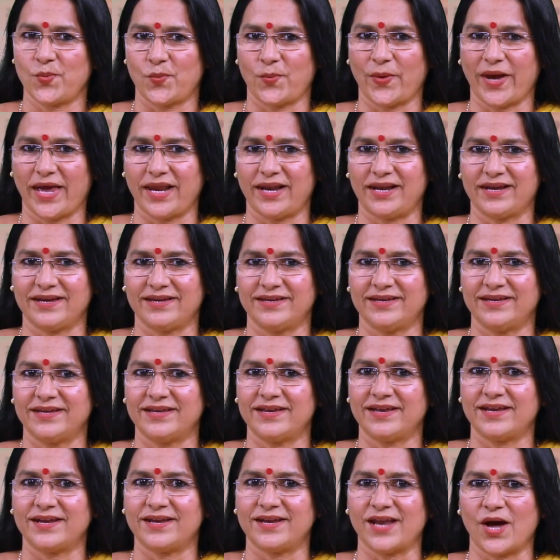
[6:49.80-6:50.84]
Well,
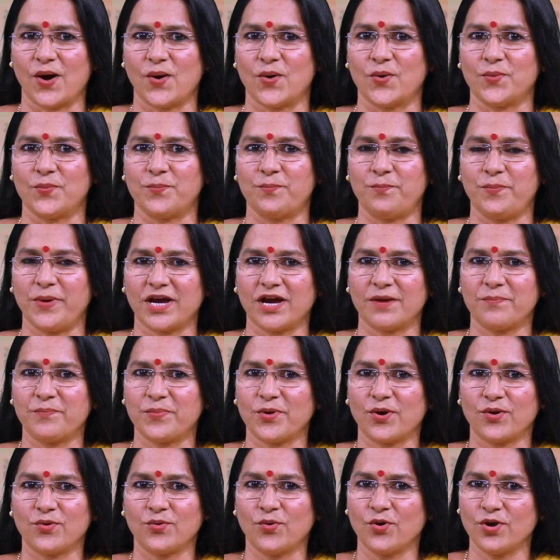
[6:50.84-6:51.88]
now pick up
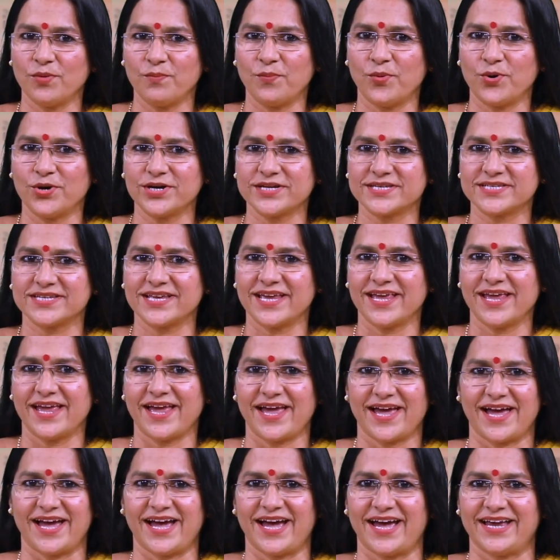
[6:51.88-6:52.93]
your notebooks
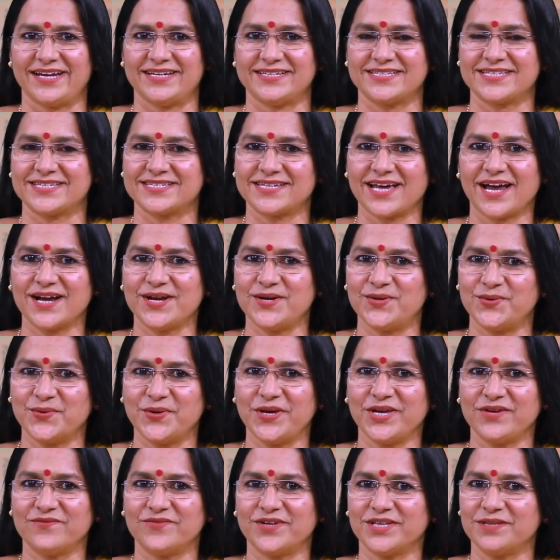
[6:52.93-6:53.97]
and start
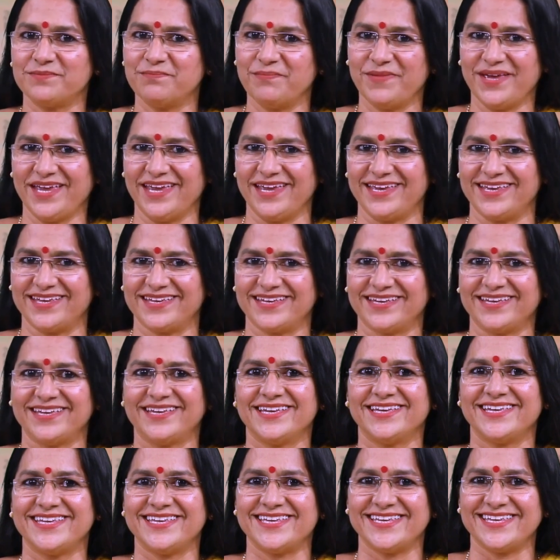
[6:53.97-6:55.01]
doing with me.
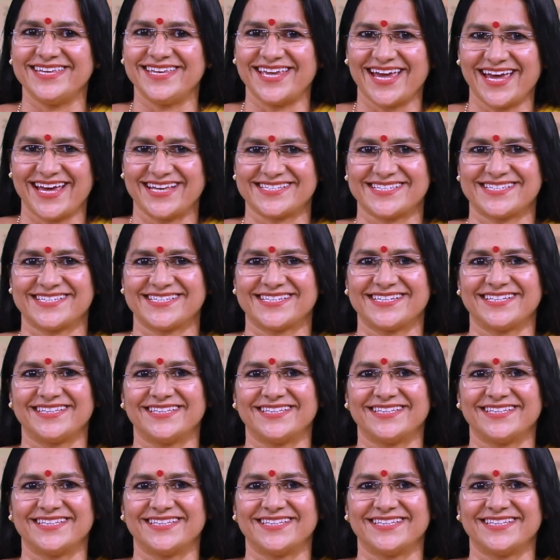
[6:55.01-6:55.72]
Yes,